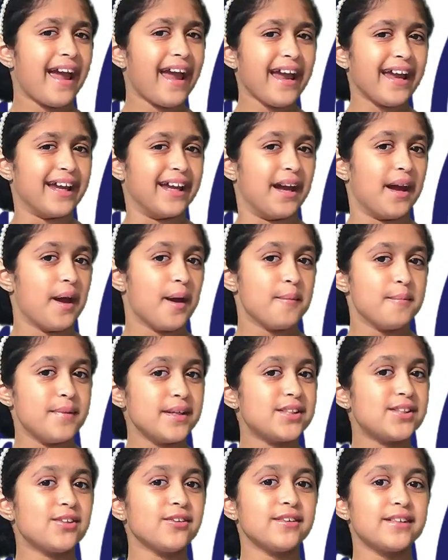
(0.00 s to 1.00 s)
hey,
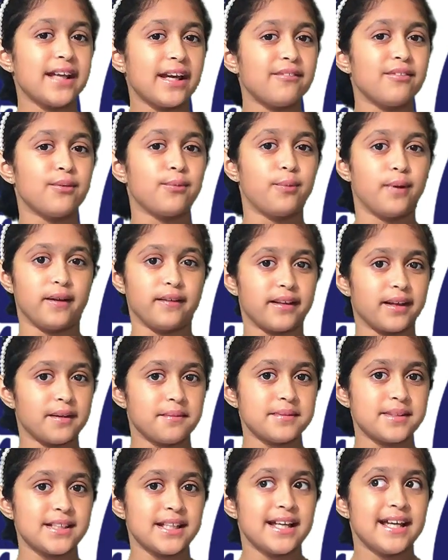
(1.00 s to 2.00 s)
Mr. David
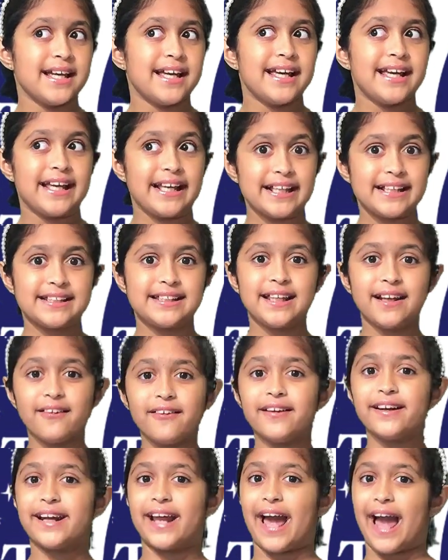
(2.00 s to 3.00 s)
Williams, is
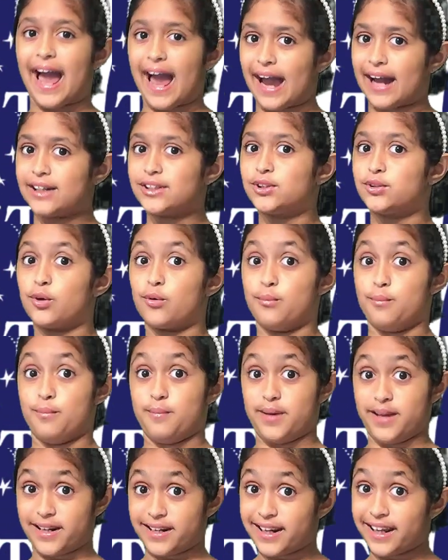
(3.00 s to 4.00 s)
there an actual
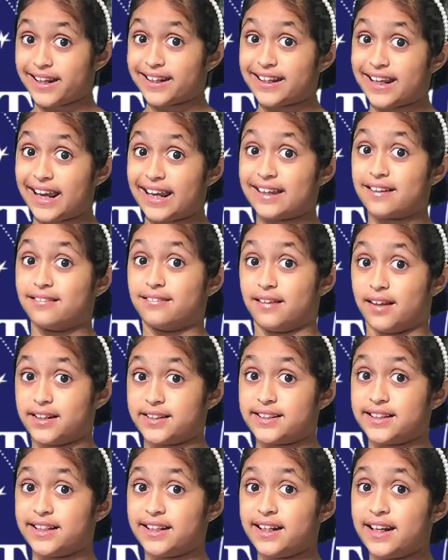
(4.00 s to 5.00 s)
Midnight Gang in
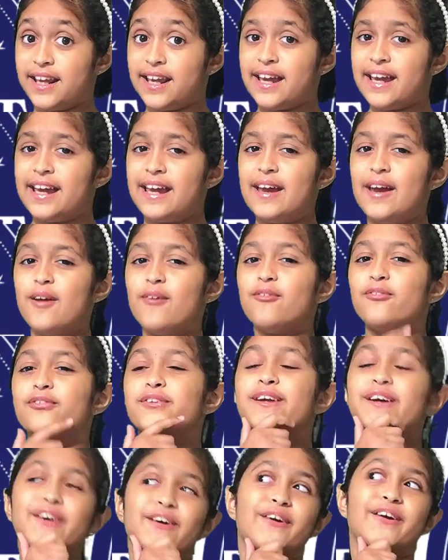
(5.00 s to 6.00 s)
London?
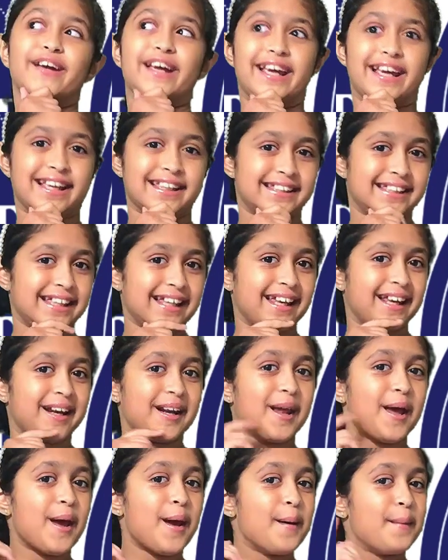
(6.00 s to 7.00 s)
If there
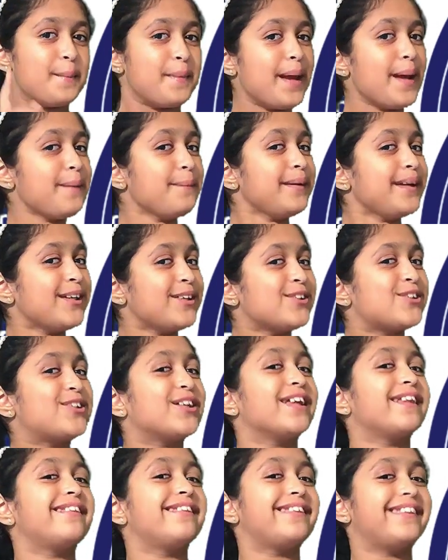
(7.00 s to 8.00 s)
isn't, maybe you
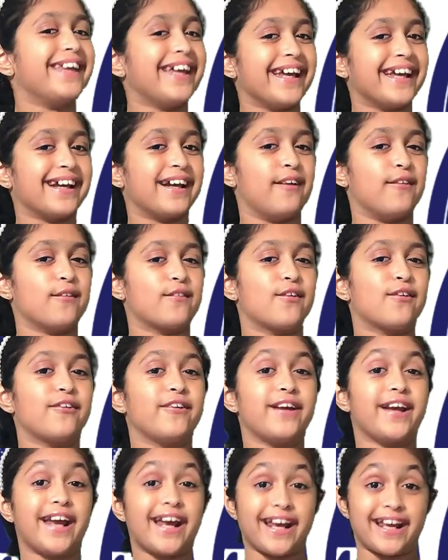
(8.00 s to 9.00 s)
should think of
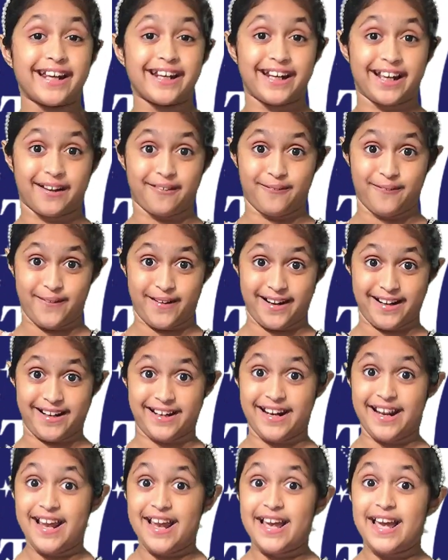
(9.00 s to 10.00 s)
creating
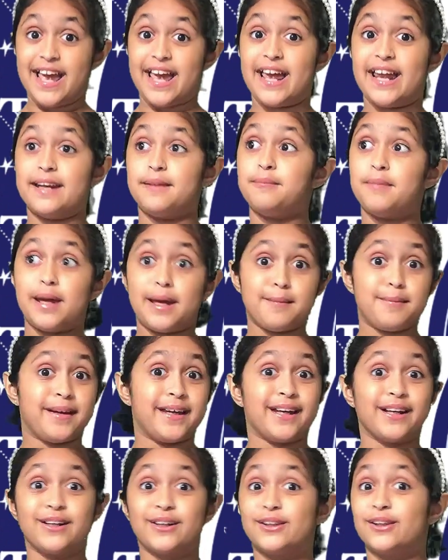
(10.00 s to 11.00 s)
one. And
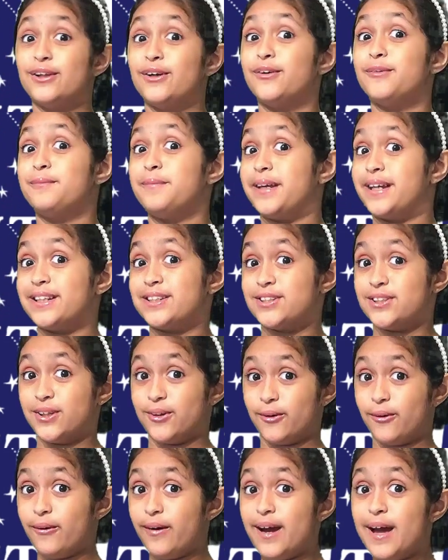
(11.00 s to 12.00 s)
maybe include me
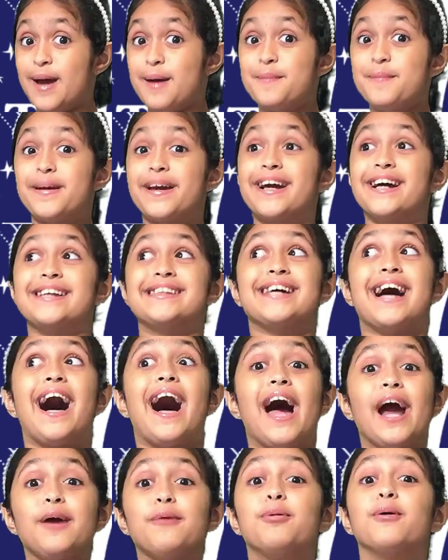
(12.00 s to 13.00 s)
too, because
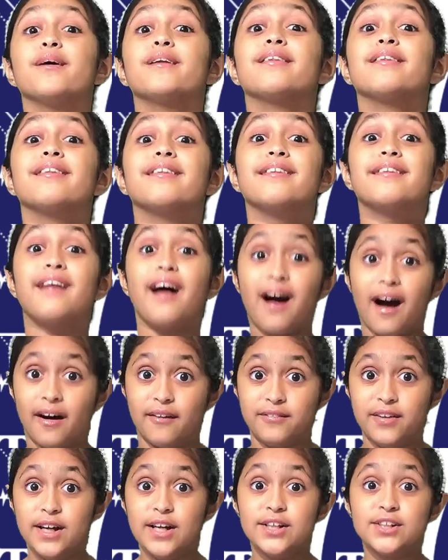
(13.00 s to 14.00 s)
I would
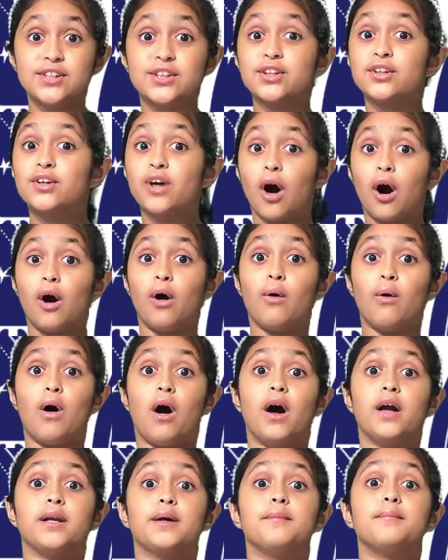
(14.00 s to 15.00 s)
love to go
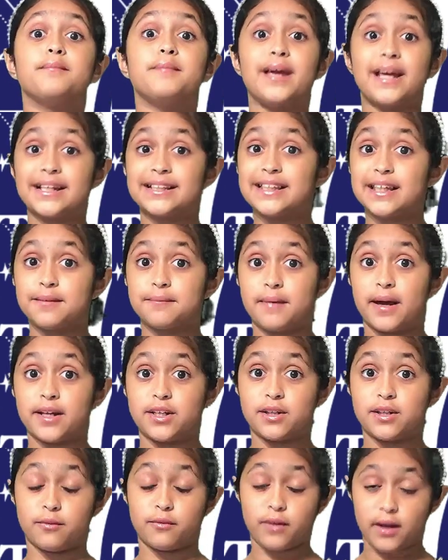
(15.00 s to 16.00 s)
on amazing
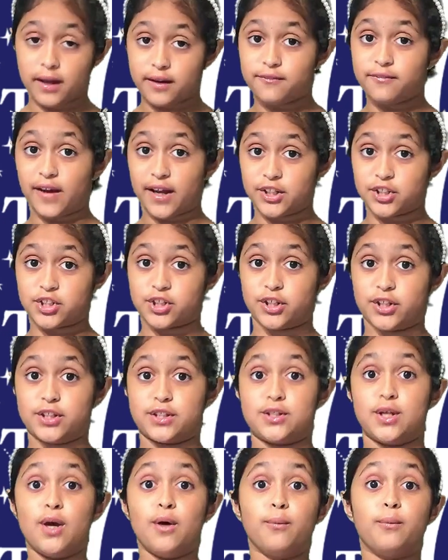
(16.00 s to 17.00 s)

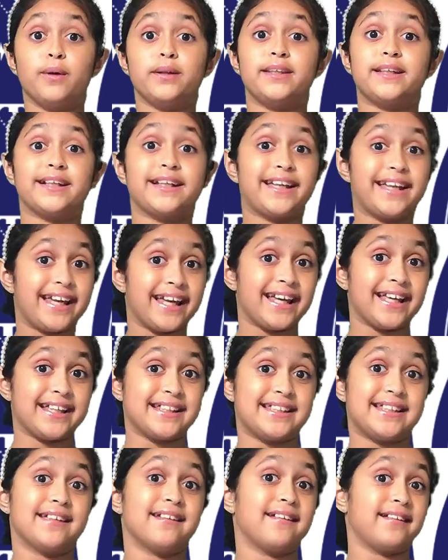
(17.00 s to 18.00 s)
adventures with the
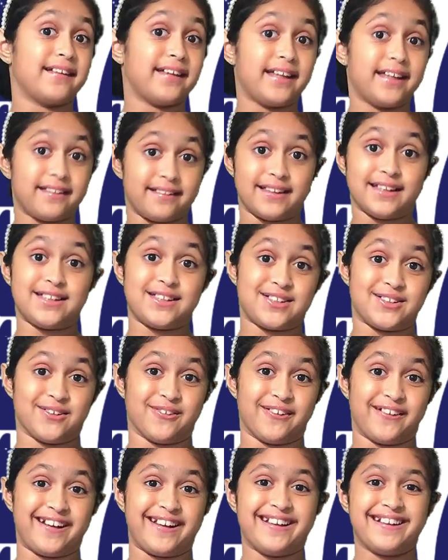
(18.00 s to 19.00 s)
kids in this
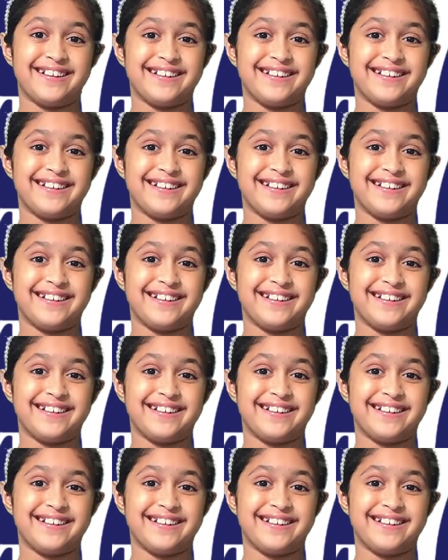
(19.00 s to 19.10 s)
story.